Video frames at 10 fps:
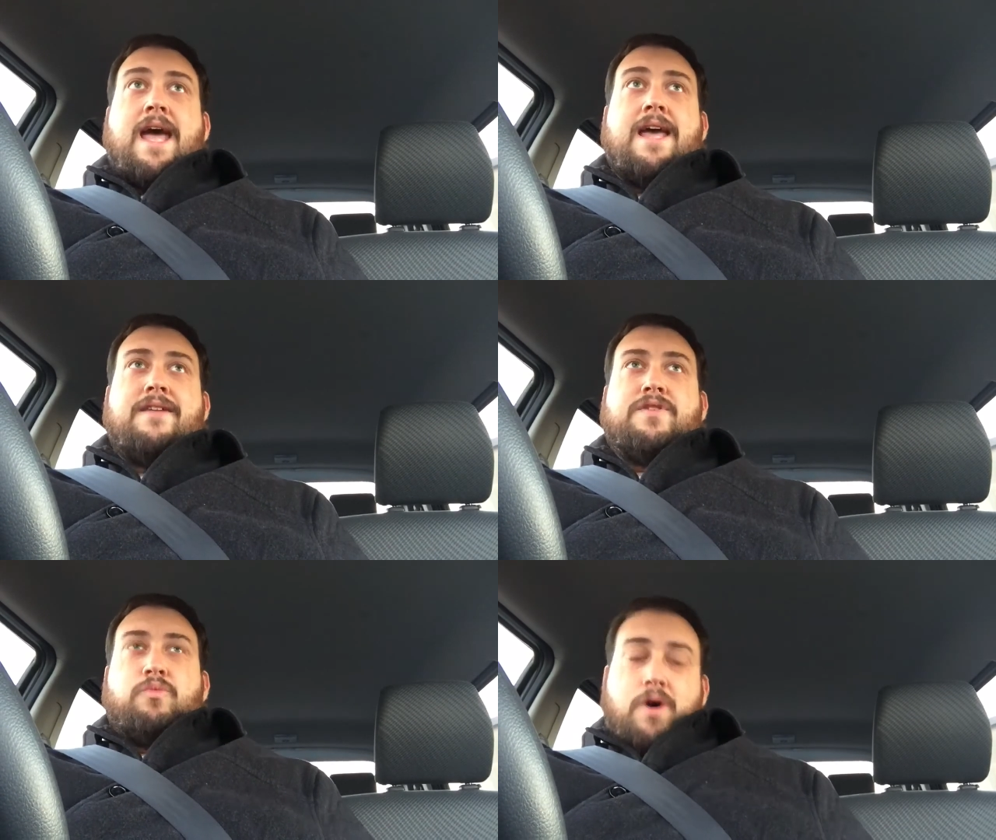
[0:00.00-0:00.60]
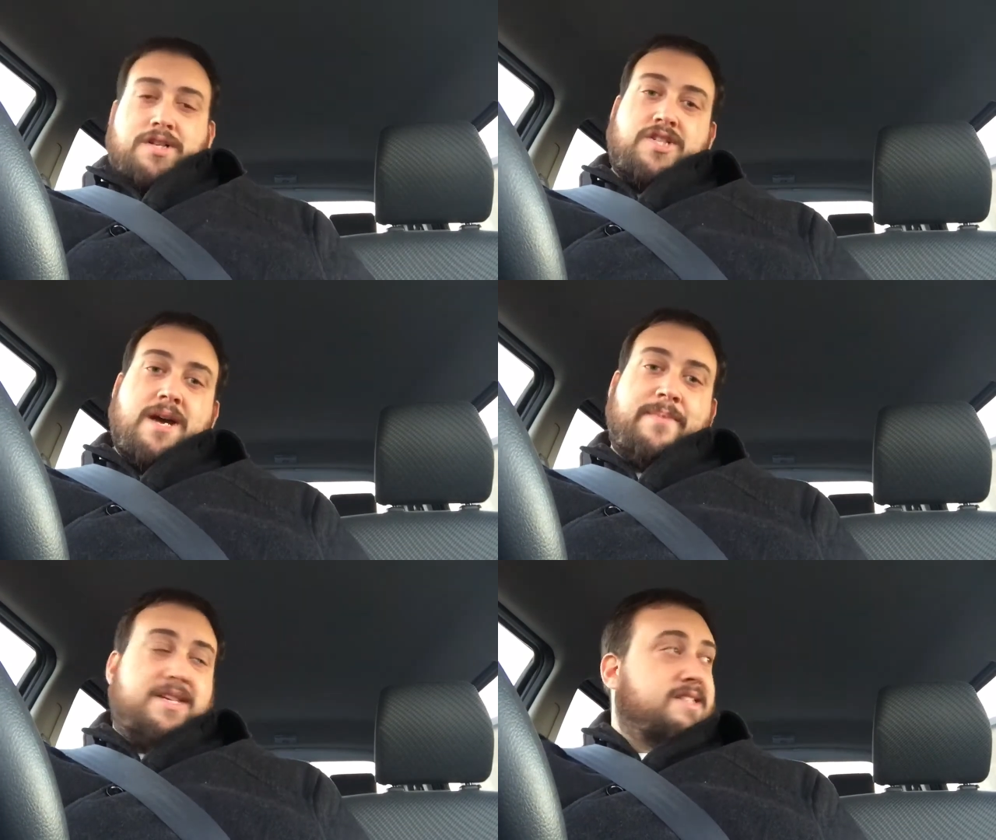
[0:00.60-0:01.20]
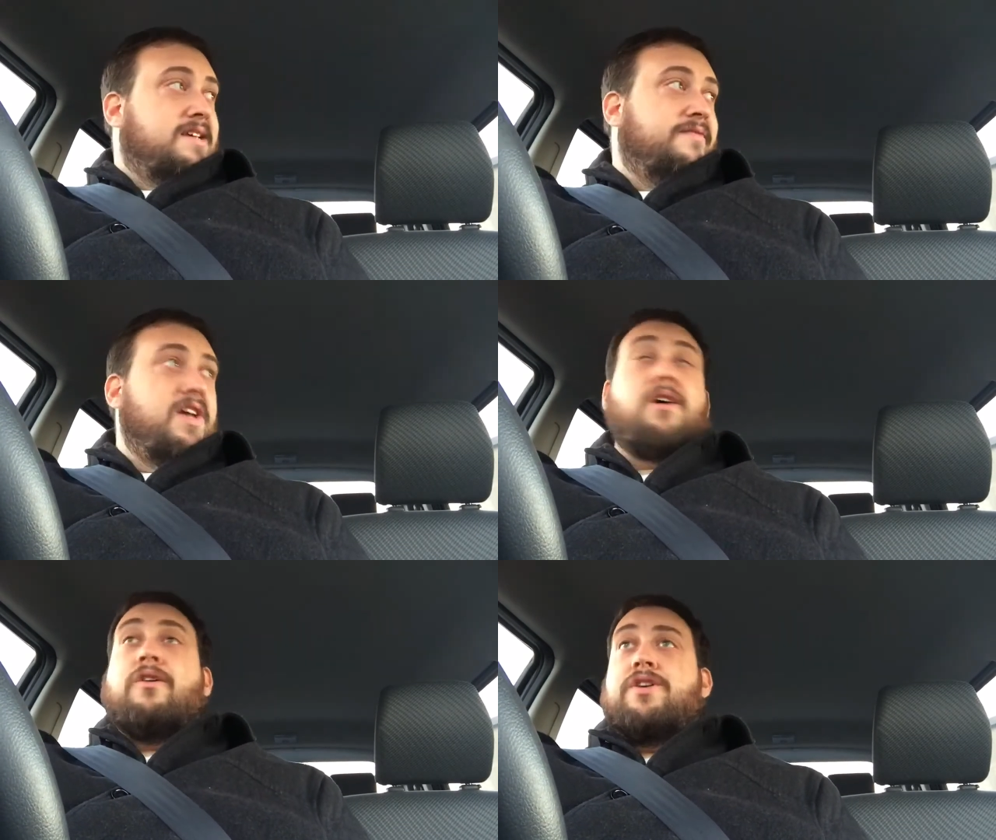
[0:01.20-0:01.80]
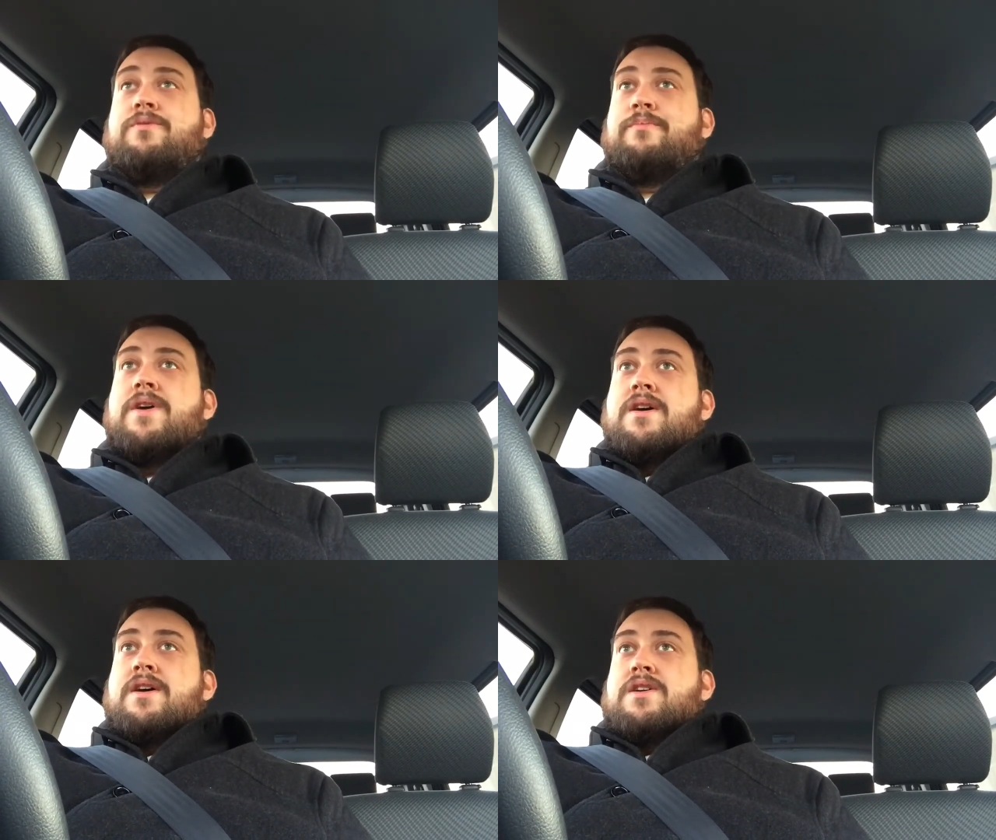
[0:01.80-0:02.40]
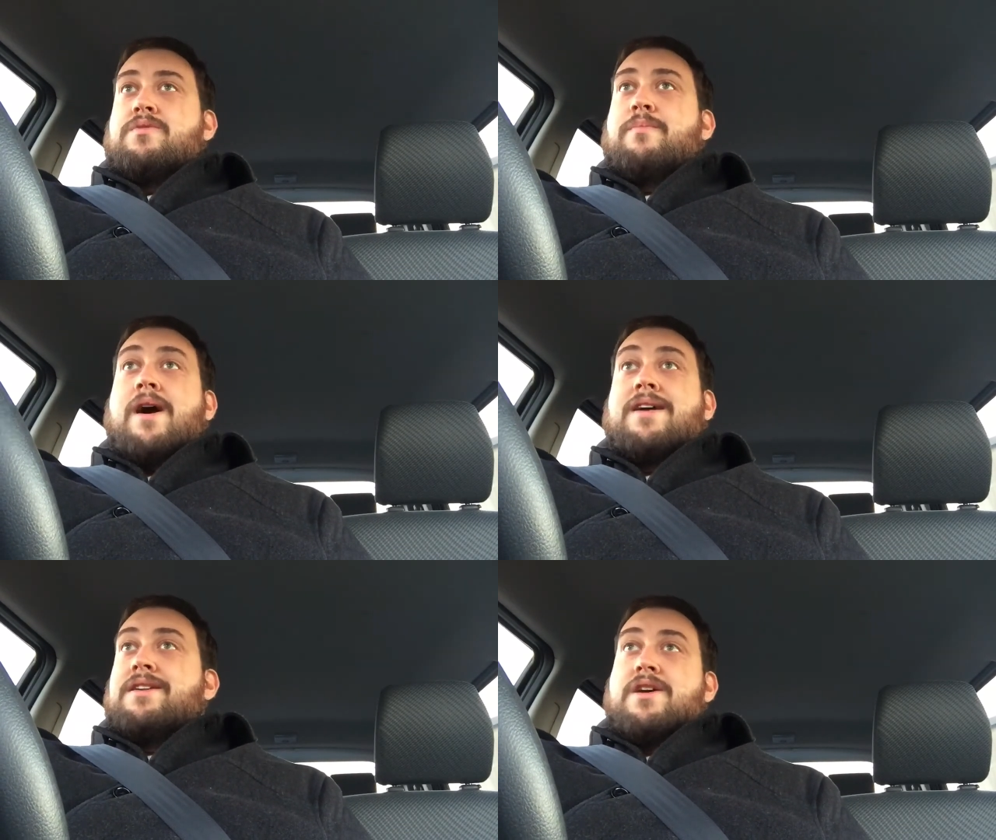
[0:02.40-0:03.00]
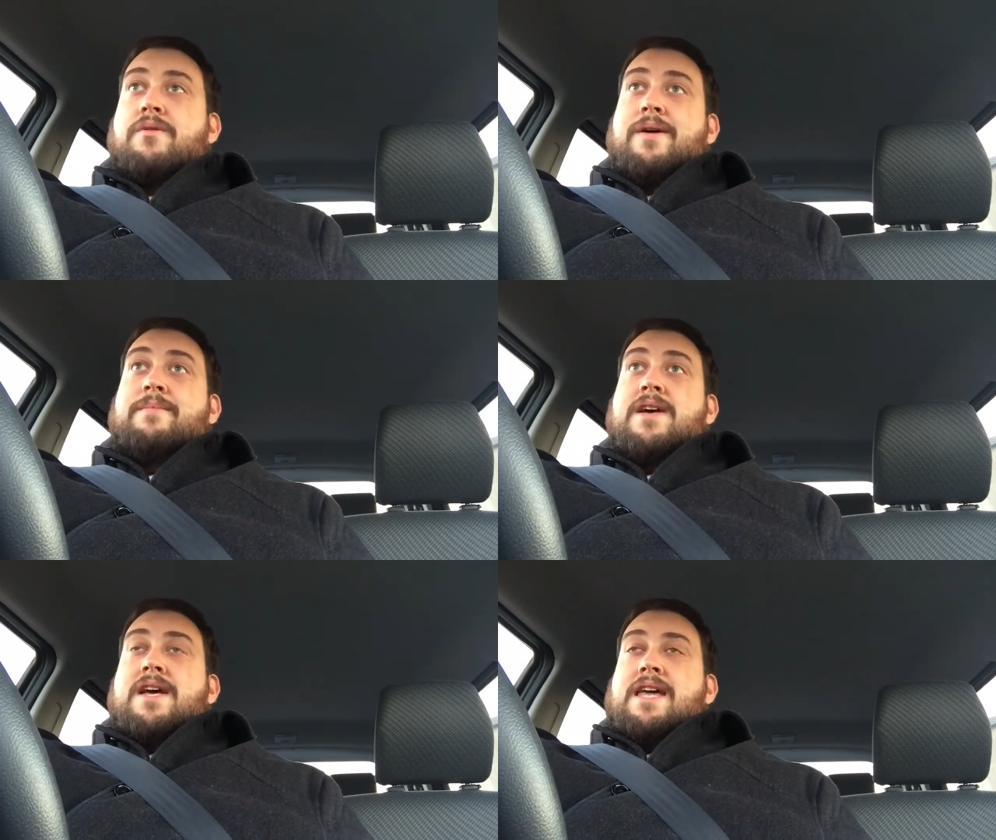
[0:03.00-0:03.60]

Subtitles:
and if you watch Japanese TV at all, you might know him.